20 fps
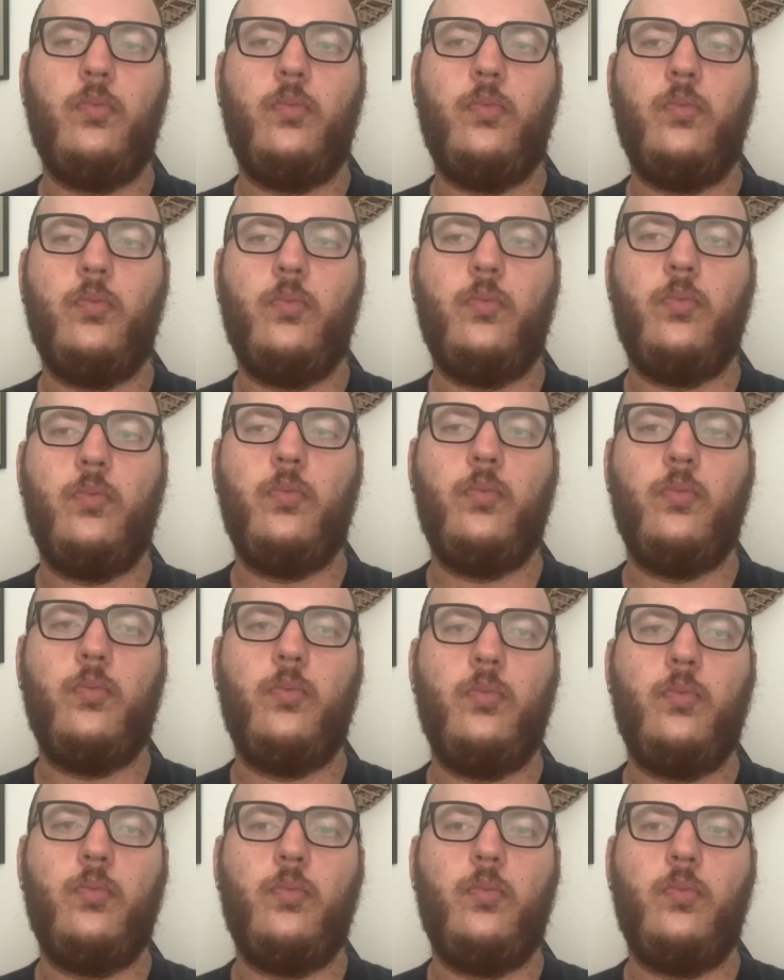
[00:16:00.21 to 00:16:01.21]

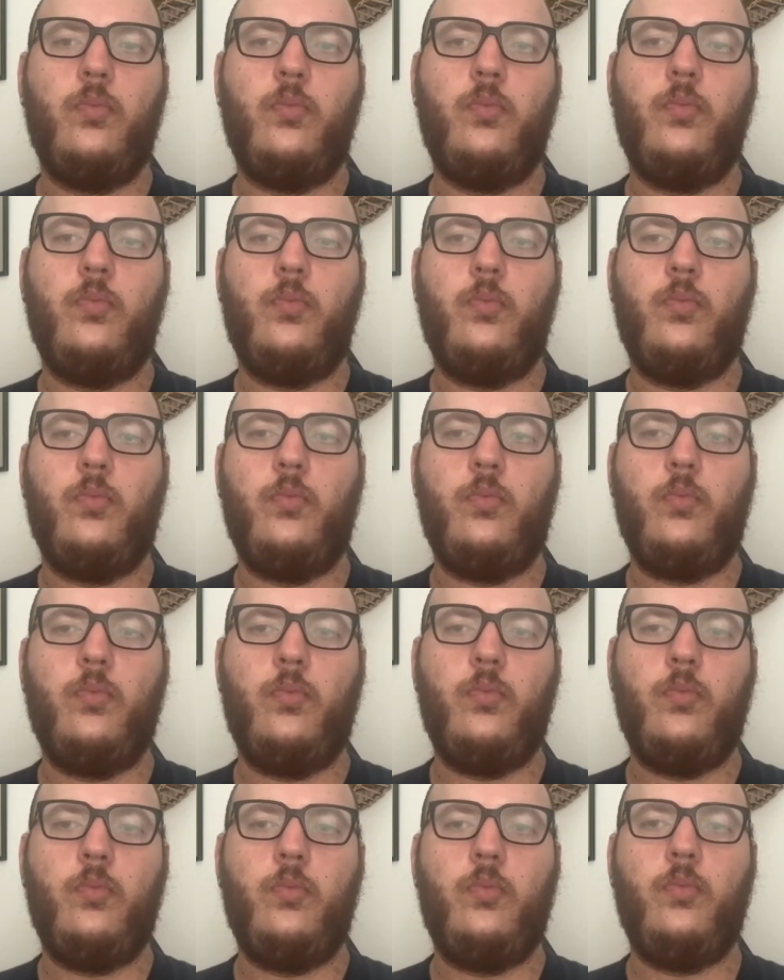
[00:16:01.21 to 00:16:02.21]

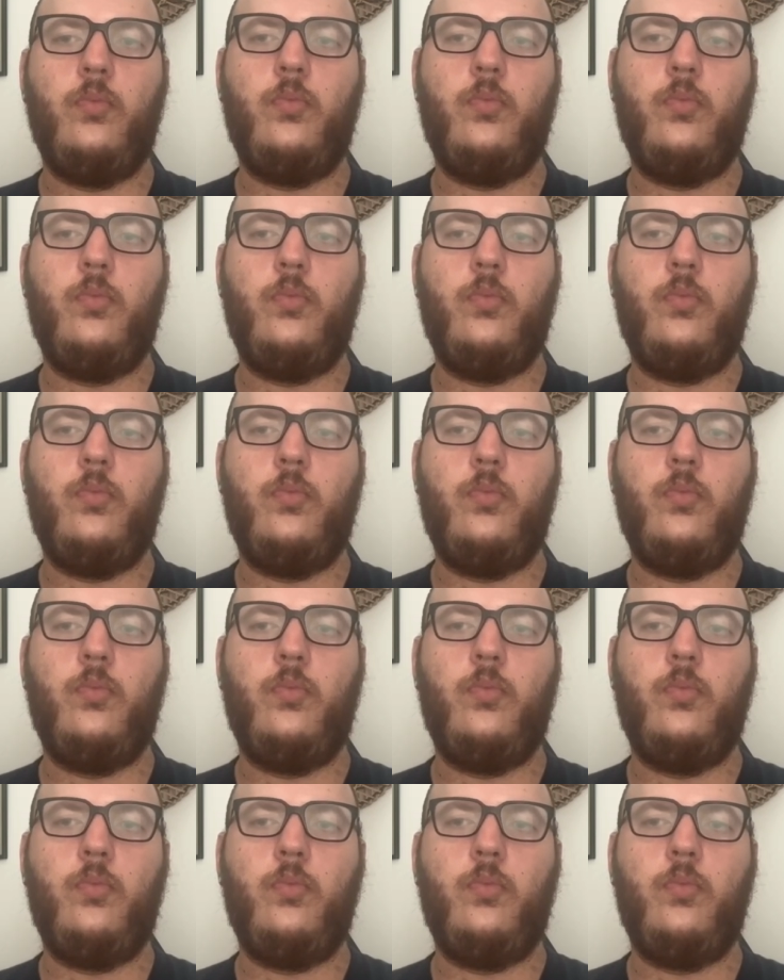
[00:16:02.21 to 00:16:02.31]
No words are spoken by the person on screen.